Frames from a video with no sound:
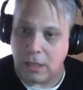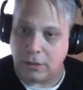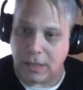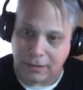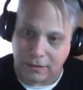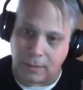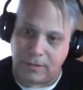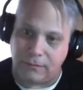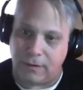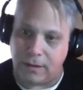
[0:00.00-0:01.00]
So that's
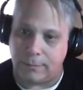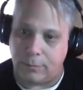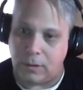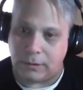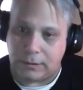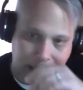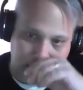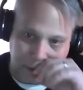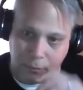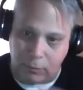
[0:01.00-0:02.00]
something very important that I think